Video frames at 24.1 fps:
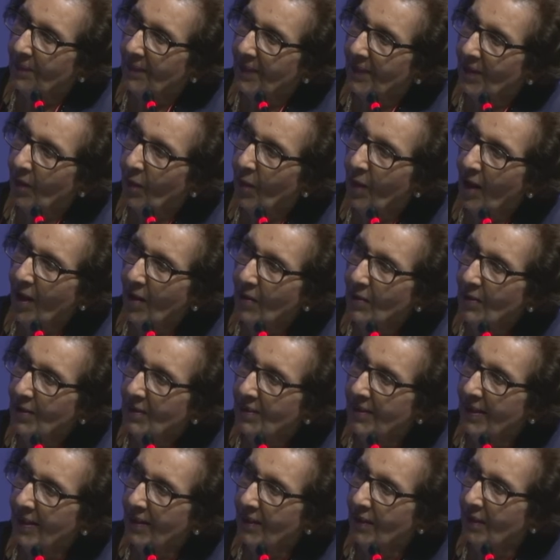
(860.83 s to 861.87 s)
Or how does
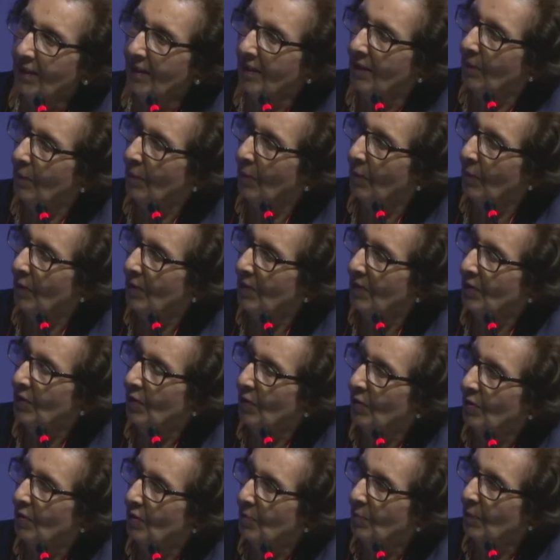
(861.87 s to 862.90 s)
that, what, what is your
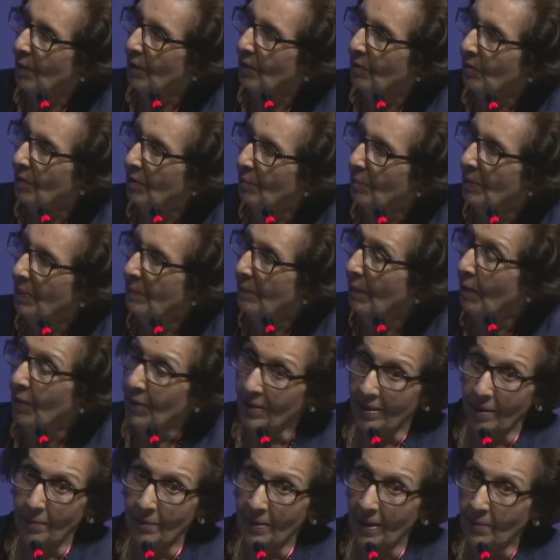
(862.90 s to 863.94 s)
response when people, or
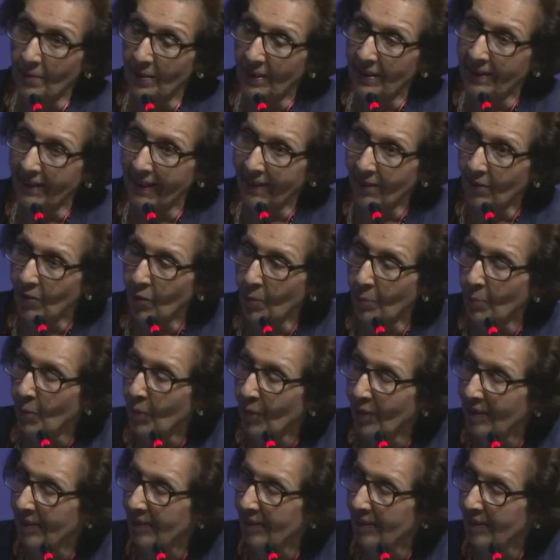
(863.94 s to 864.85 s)
sometimes they get your book,